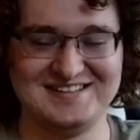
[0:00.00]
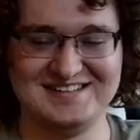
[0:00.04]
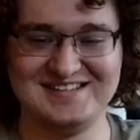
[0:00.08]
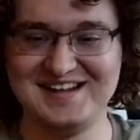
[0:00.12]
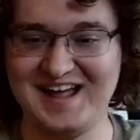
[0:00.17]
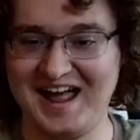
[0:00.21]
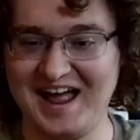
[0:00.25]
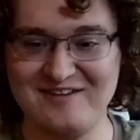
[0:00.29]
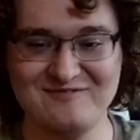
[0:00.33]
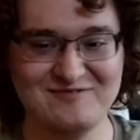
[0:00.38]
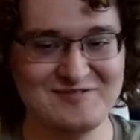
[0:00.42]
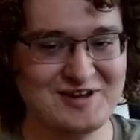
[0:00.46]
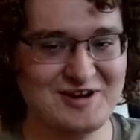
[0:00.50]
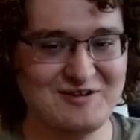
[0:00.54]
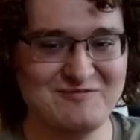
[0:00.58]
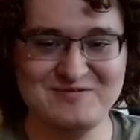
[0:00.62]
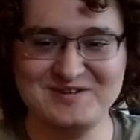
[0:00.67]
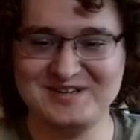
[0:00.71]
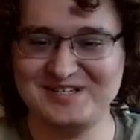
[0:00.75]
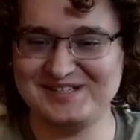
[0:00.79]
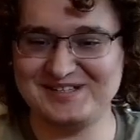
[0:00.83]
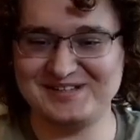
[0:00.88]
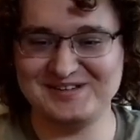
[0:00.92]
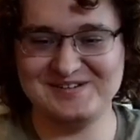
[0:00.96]
I'm
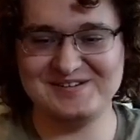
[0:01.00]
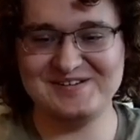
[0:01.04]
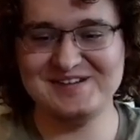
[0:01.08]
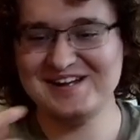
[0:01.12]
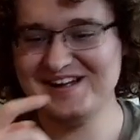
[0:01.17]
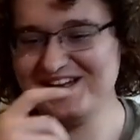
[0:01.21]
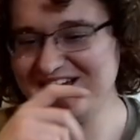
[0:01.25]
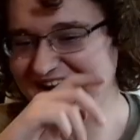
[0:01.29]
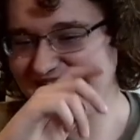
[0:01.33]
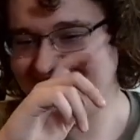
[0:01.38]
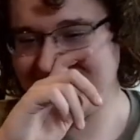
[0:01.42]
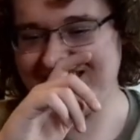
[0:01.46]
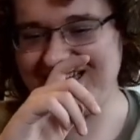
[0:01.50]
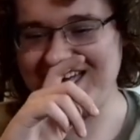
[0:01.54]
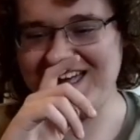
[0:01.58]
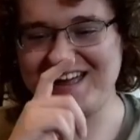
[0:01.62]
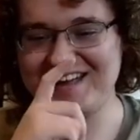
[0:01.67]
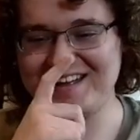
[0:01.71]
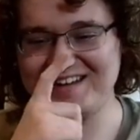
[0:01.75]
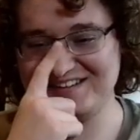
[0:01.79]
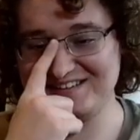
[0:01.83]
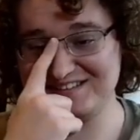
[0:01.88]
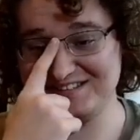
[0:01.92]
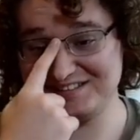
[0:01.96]
coming too.
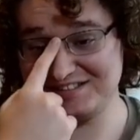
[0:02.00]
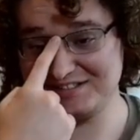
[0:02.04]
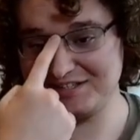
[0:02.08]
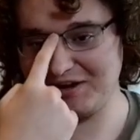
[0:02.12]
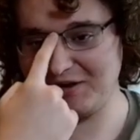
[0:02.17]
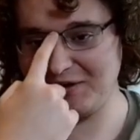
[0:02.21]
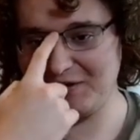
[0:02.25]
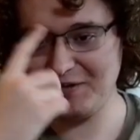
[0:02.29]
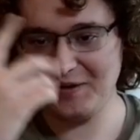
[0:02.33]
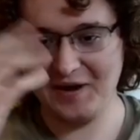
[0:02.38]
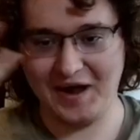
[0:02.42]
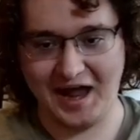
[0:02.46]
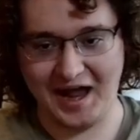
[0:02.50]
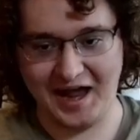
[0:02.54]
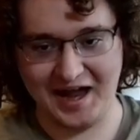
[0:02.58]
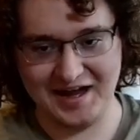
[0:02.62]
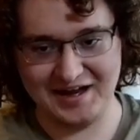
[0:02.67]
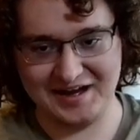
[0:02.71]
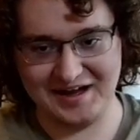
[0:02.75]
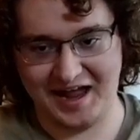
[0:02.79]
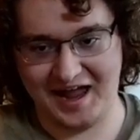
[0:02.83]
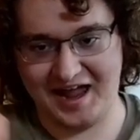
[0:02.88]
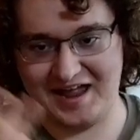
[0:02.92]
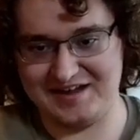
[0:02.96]
And so
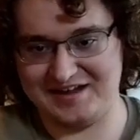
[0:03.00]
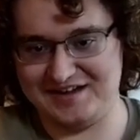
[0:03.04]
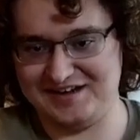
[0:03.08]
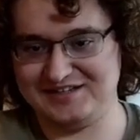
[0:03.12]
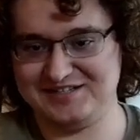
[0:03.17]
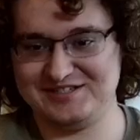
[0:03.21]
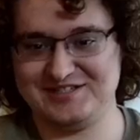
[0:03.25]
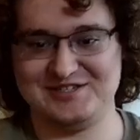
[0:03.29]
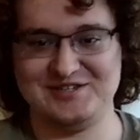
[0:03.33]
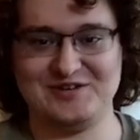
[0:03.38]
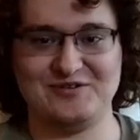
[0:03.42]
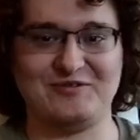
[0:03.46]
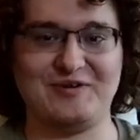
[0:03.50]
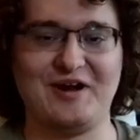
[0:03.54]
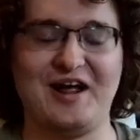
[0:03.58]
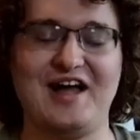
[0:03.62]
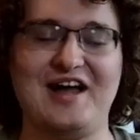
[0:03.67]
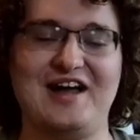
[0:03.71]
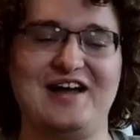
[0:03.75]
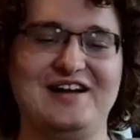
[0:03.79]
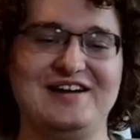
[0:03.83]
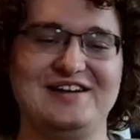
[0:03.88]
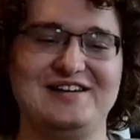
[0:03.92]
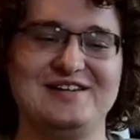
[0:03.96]
I, I hitched a
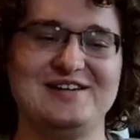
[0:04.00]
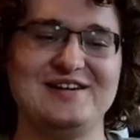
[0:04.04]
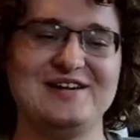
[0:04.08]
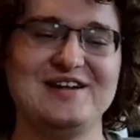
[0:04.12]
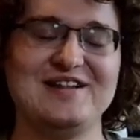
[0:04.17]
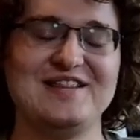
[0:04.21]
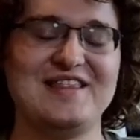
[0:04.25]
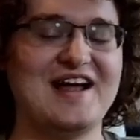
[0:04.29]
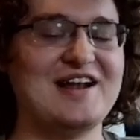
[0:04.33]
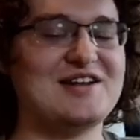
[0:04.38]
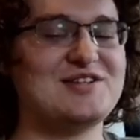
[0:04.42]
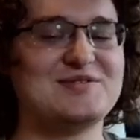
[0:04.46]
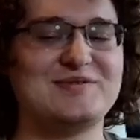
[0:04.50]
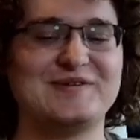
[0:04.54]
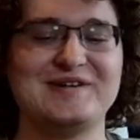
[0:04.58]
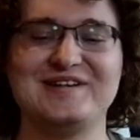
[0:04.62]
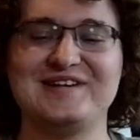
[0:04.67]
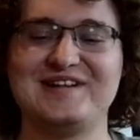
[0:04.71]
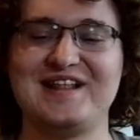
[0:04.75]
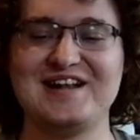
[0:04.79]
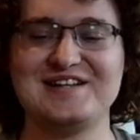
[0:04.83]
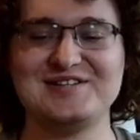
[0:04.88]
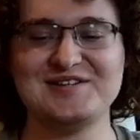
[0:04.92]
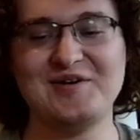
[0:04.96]
ride. That's right.
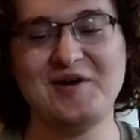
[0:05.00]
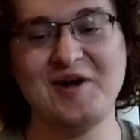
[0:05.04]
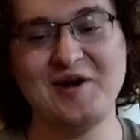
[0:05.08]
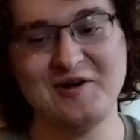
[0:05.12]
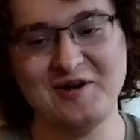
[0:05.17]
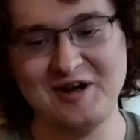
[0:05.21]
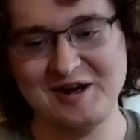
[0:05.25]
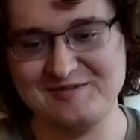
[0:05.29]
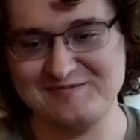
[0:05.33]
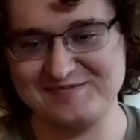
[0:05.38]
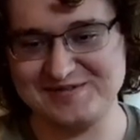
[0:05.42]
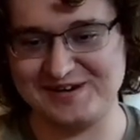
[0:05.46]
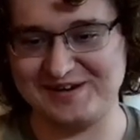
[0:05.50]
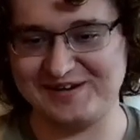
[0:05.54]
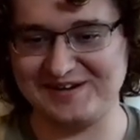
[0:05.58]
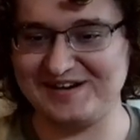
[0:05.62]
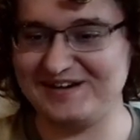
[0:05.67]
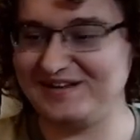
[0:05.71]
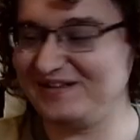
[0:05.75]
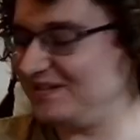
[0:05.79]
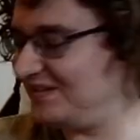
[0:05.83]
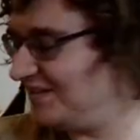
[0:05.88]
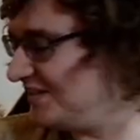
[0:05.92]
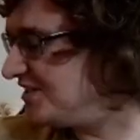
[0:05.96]
That's how I'm here
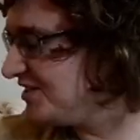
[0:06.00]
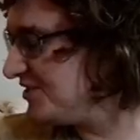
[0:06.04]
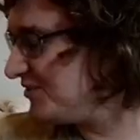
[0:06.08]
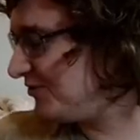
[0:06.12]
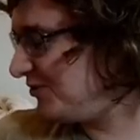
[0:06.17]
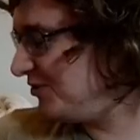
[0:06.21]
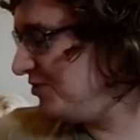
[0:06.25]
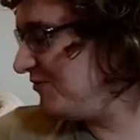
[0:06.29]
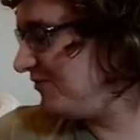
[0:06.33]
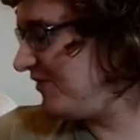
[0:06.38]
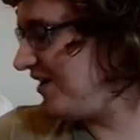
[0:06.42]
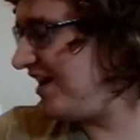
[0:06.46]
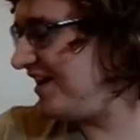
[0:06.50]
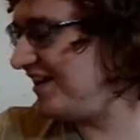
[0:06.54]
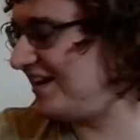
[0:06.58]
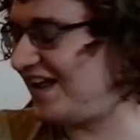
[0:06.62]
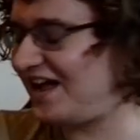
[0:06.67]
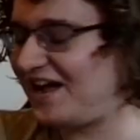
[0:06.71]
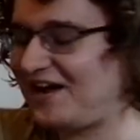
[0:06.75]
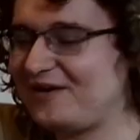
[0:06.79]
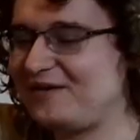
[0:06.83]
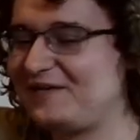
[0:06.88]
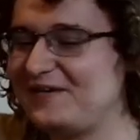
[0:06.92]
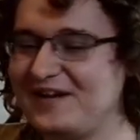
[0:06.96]
in this room right
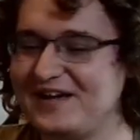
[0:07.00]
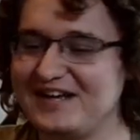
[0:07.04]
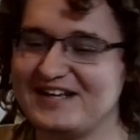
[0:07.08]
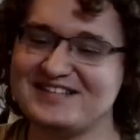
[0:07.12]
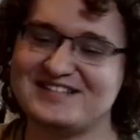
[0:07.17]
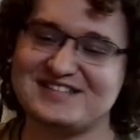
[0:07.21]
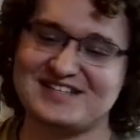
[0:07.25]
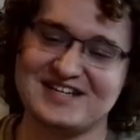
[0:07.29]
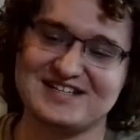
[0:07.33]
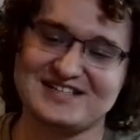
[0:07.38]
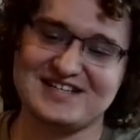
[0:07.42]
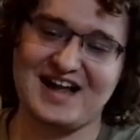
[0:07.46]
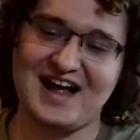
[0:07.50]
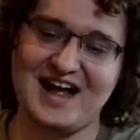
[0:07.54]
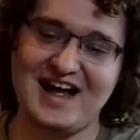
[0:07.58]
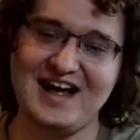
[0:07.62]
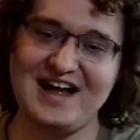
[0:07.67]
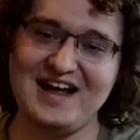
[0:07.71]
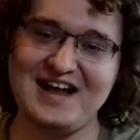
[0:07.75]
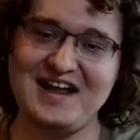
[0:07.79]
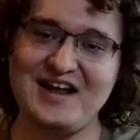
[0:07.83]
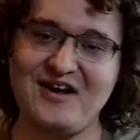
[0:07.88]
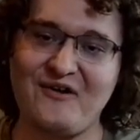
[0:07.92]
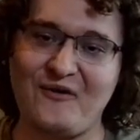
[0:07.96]
now. It's because
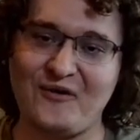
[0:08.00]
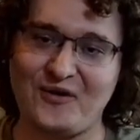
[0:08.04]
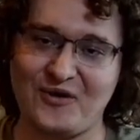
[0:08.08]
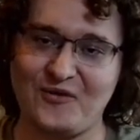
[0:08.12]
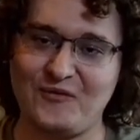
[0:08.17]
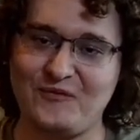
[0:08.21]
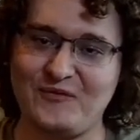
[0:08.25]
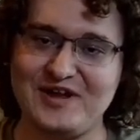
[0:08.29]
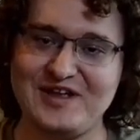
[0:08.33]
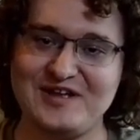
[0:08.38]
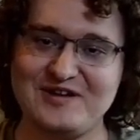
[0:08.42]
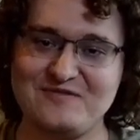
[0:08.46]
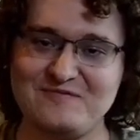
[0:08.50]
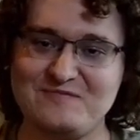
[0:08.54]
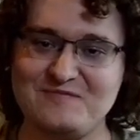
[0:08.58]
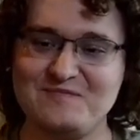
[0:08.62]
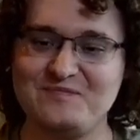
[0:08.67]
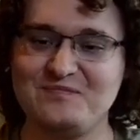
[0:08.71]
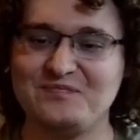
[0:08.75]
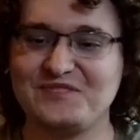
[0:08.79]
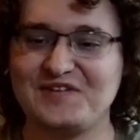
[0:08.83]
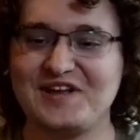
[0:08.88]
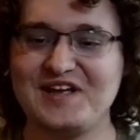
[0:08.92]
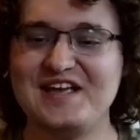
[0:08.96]
I, on a
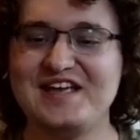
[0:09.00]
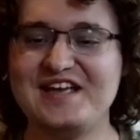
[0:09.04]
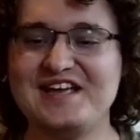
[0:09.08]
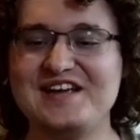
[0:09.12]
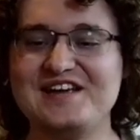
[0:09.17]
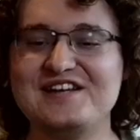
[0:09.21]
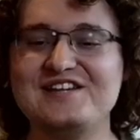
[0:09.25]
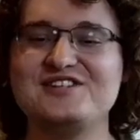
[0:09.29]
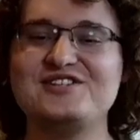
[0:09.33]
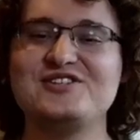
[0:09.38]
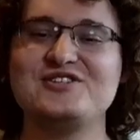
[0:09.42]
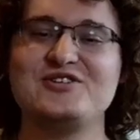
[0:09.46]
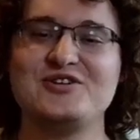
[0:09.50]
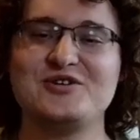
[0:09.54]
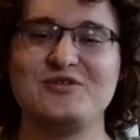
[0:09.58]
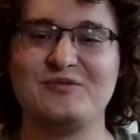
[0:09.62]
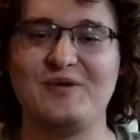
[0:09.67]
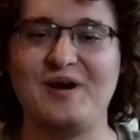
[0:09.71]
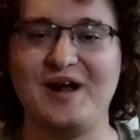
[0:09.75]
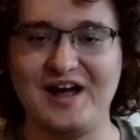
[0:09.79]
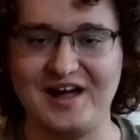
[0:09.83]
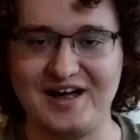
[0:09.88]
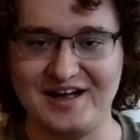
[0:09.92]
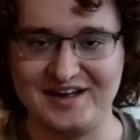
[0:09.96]
whim, hitched a
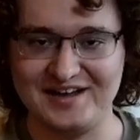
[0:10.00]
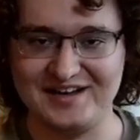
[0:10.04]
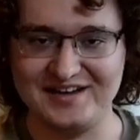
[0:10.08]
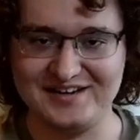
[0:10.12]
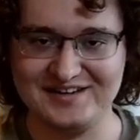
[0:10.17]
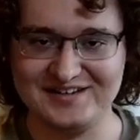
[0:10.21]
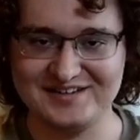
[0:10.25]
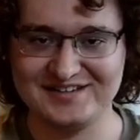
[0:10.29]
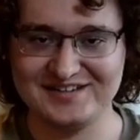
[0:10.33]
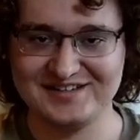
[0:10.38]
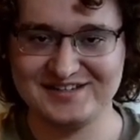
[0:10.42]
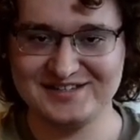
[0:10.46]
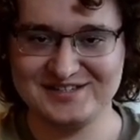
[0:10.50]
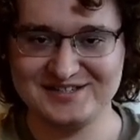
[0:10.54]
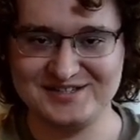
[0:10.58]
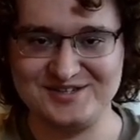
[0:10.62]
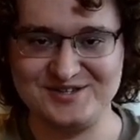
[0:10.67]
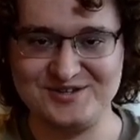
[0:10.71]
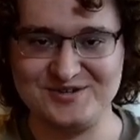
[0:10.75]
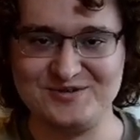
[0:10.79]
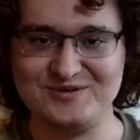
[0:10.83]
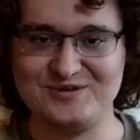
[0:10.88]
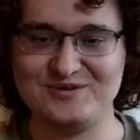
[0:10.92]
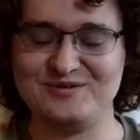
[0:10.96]
ride
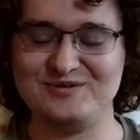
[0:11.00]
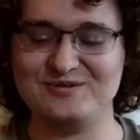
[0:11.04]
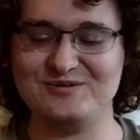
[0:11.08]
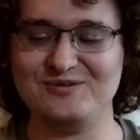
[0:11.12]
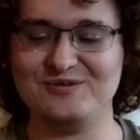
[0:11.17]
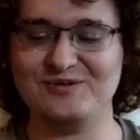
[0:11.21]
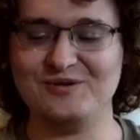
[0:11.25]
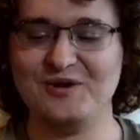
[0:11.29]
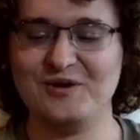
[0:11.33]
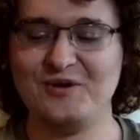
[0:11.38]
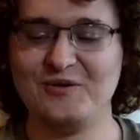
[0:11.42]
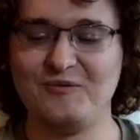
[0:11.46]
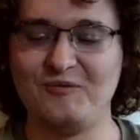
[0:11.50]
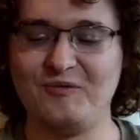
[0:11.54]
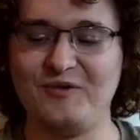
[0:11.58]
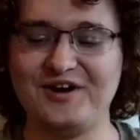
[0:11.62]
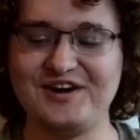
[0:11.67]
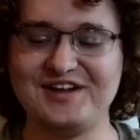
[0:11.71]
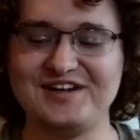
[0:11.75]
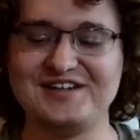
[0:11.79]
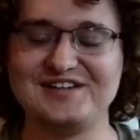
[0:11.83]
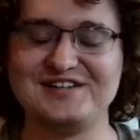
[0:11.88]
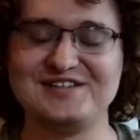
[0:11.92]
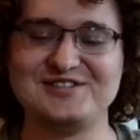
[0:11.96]
to
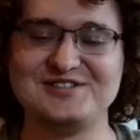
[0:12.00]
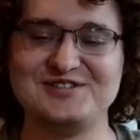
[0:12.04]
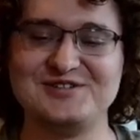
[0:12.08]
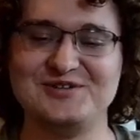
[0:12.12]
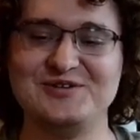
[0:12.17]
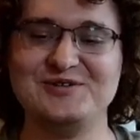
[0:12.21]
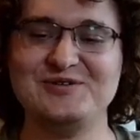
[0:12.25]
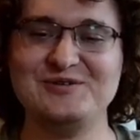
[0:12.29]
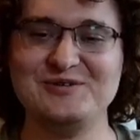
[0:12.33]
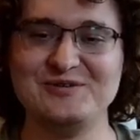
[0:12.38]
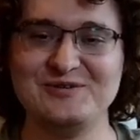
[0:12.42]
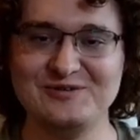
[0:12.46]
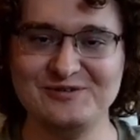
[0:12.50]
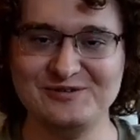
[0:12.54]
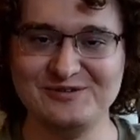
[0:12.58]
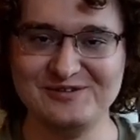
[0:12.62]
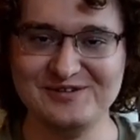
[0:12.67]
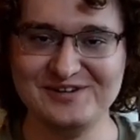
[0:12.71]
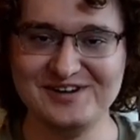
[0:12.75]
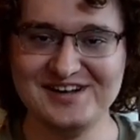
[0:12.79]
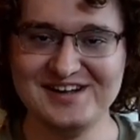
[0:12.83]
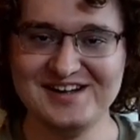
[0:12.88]
wanting to